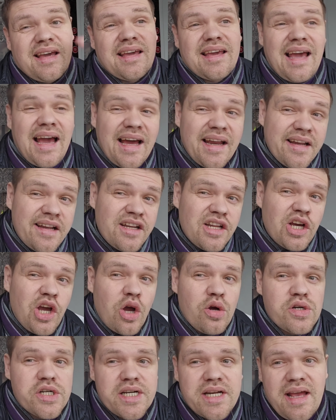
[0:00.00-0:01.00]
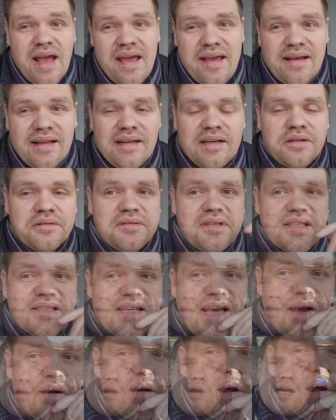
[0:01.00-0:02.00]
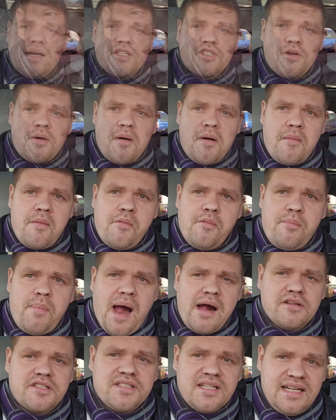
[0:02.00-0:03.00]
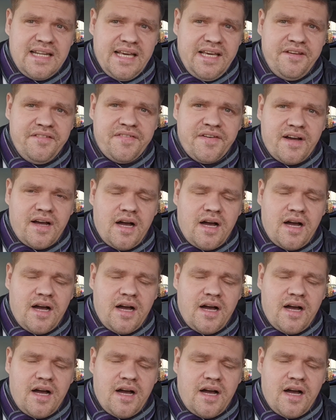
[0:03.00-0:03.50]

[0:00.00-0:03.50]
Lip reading: Can I negotiate a little discount? Right, so I'm about to leave.